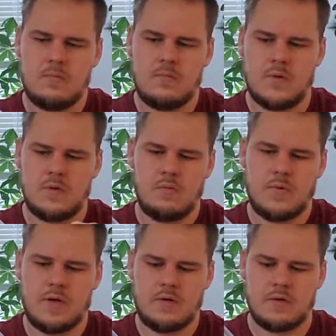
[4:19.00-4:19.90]
These little
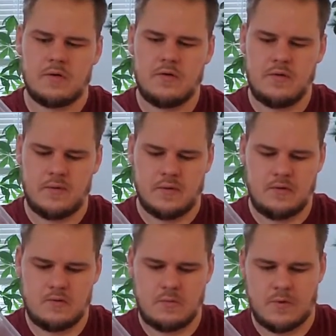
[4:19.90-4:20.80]
pots are deceiving. They're
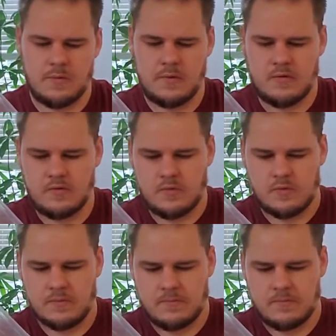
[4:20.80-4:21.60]
using quite a bit of soil.